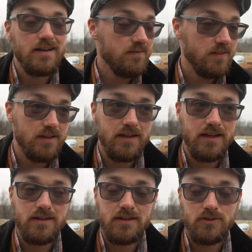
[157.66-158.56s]
a fun
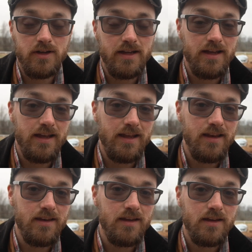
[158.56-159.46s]
thing to try
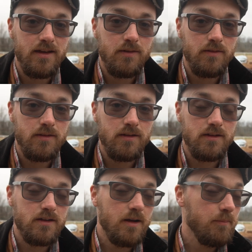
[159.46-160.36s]
and
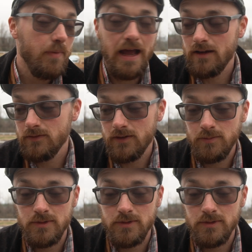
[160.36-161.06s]
come back from,